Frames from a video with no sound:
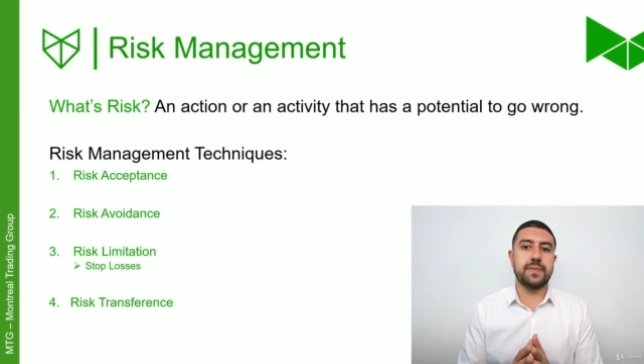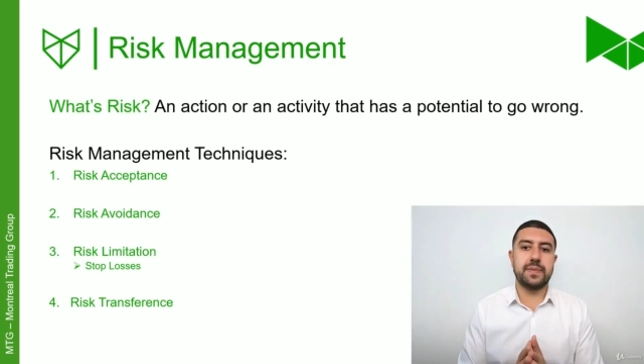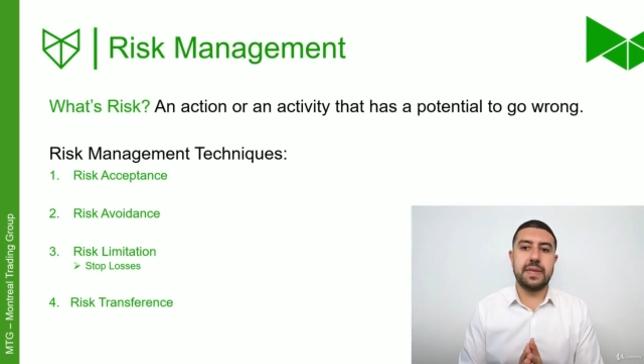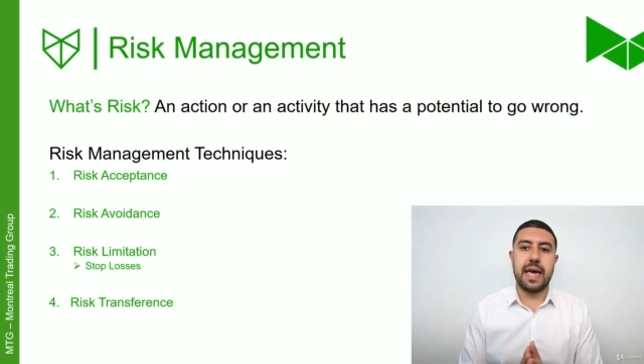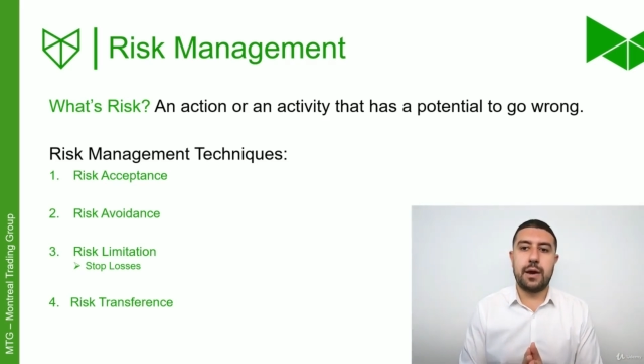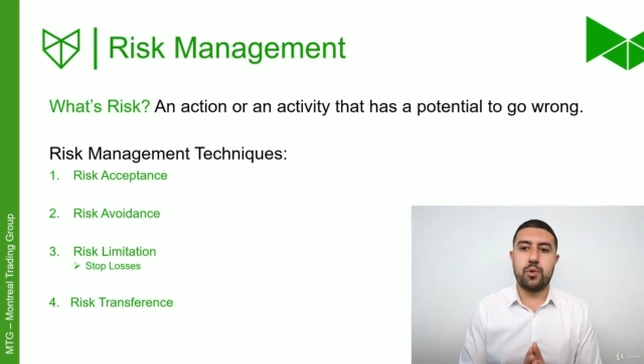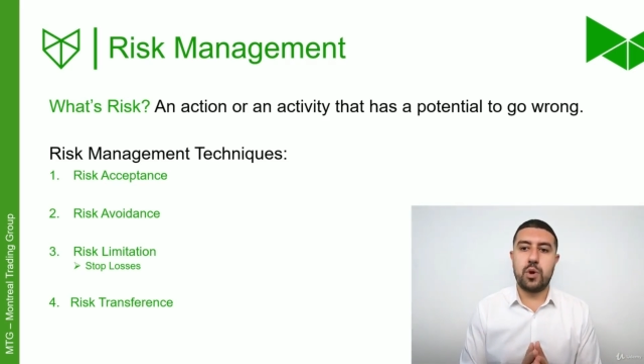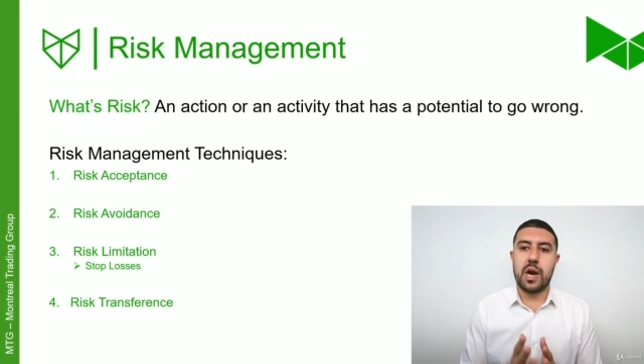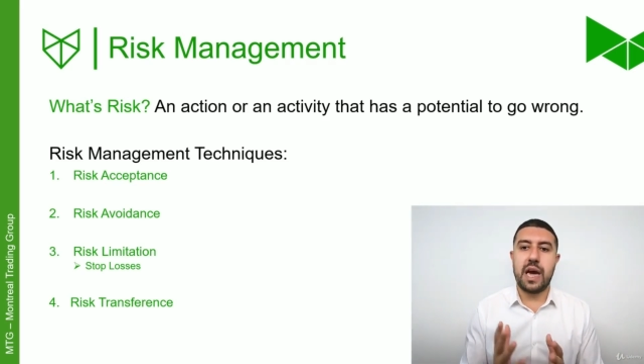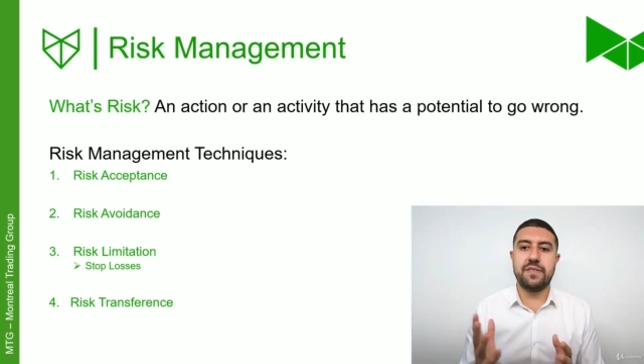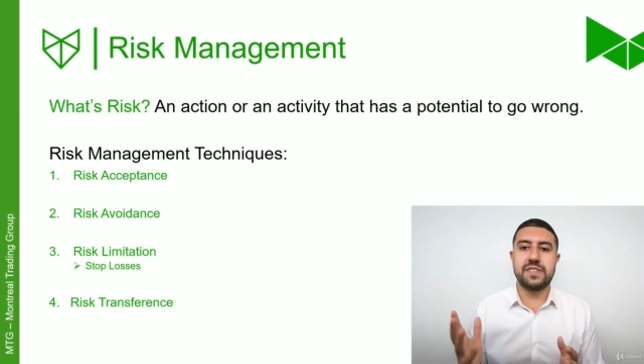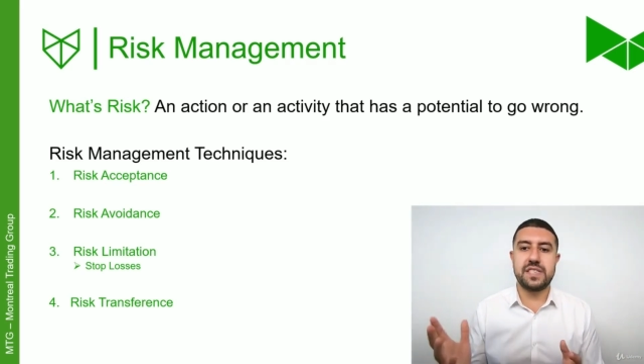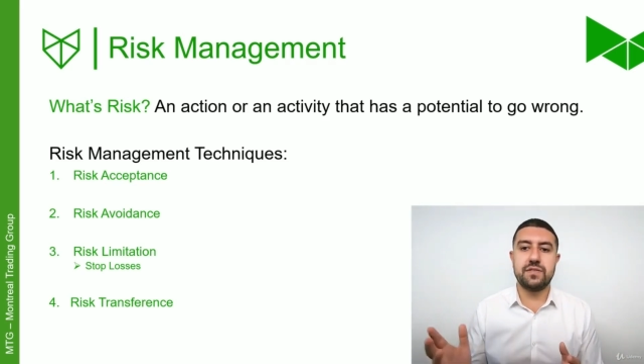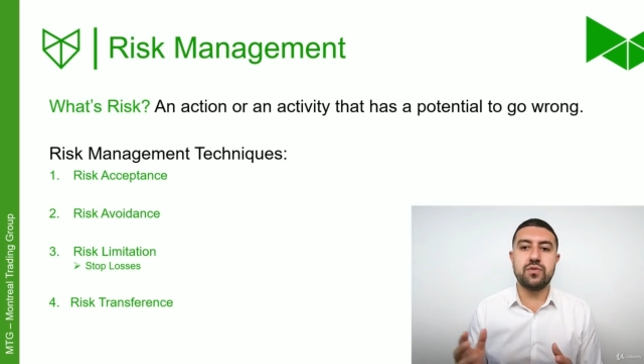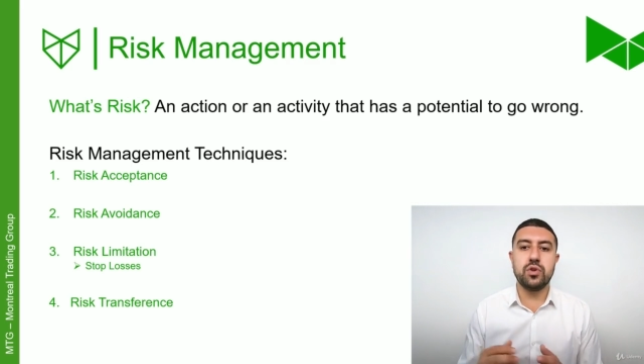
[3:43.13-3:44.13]
Now, you
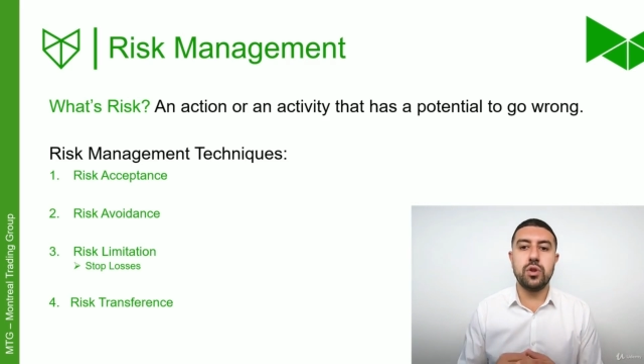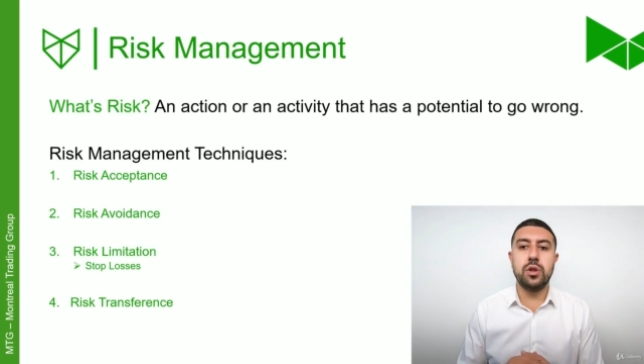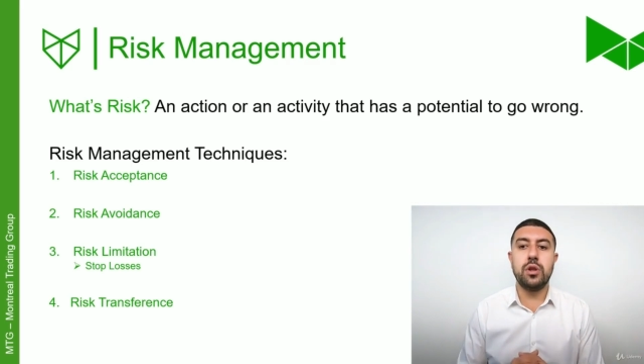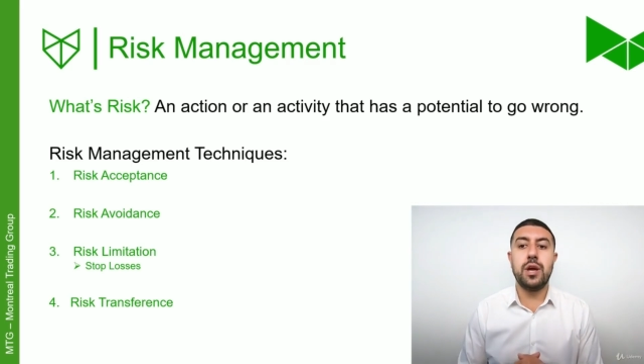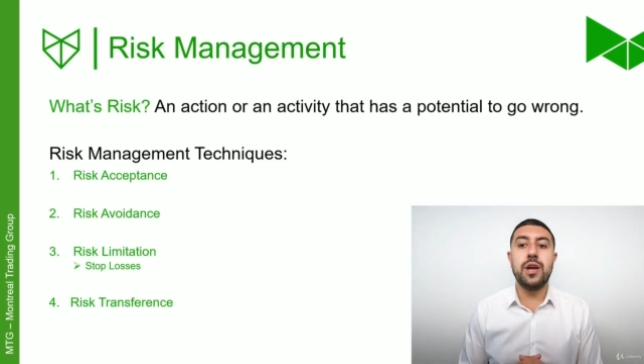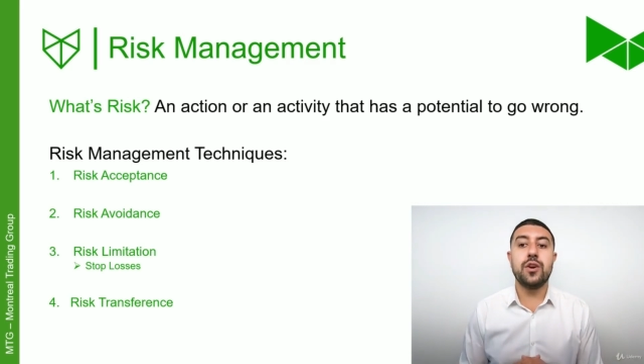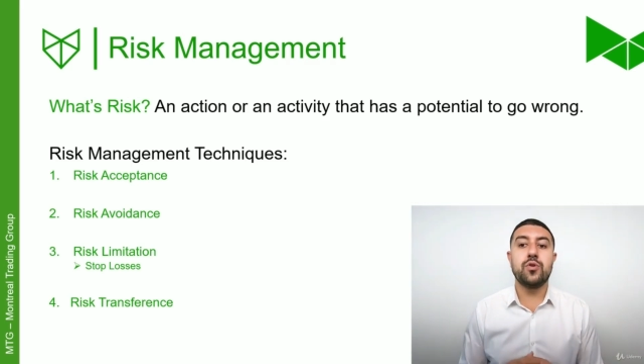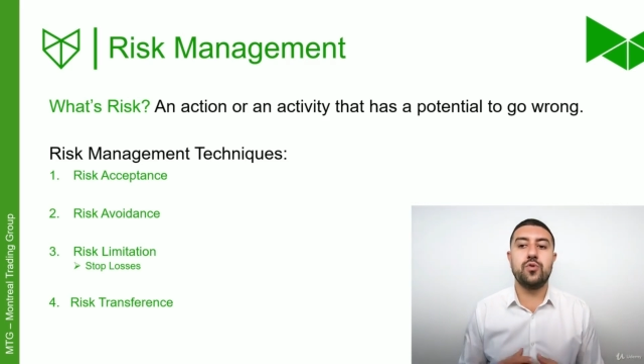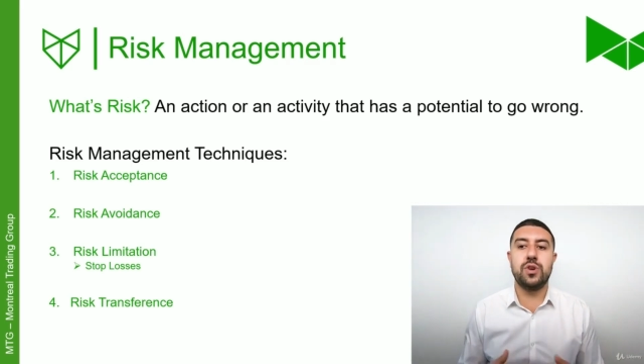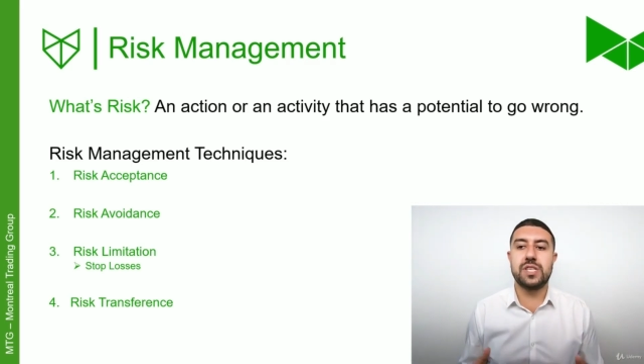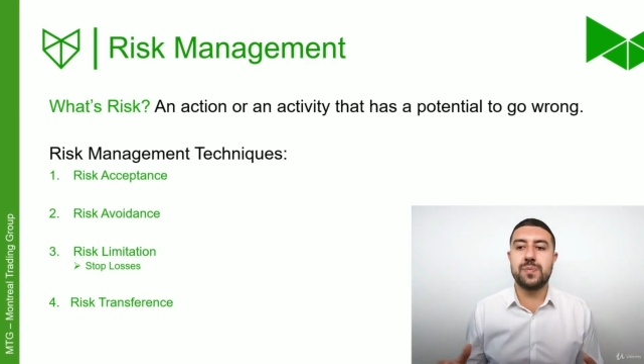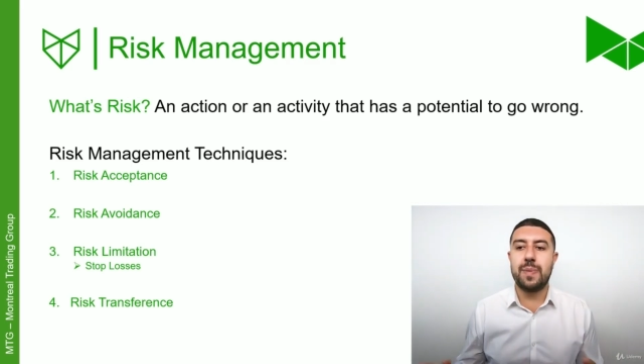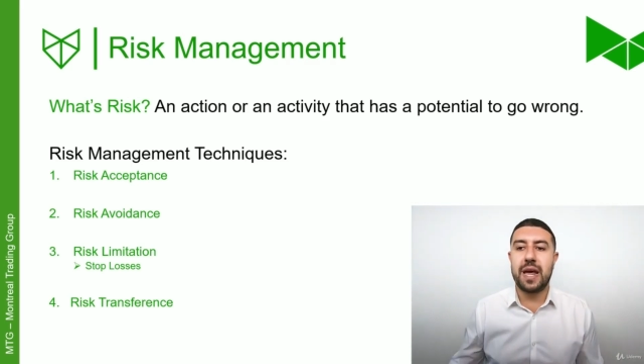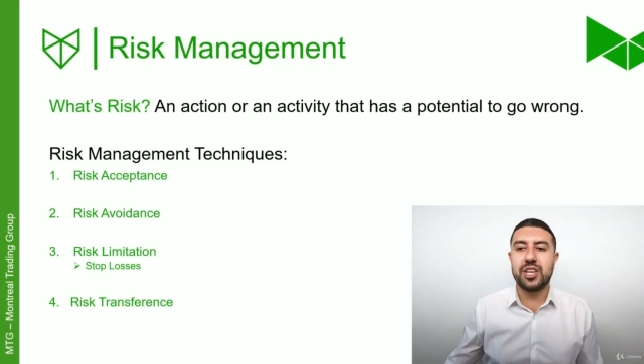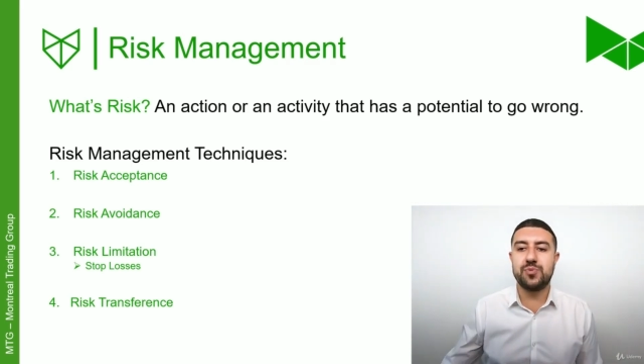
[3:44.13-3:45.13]
have several
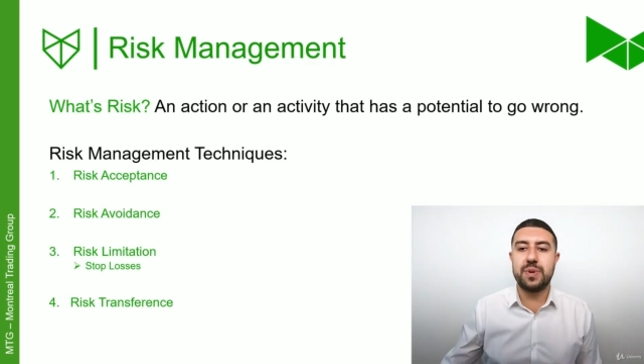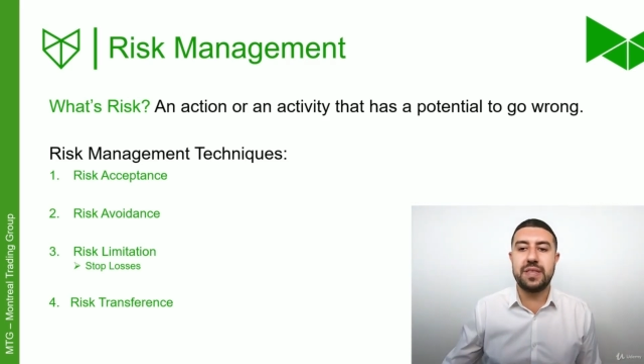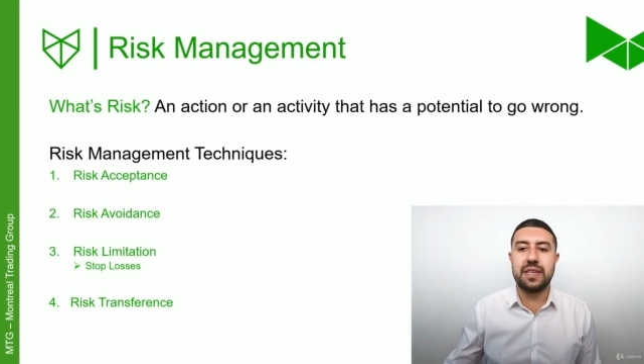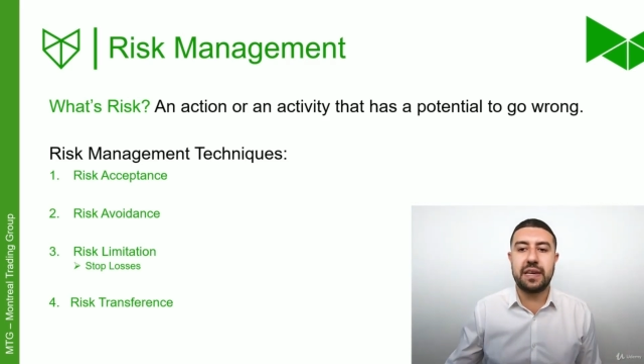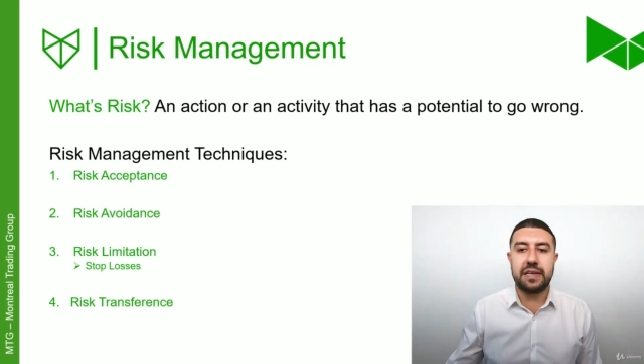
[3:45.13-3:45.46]
risk management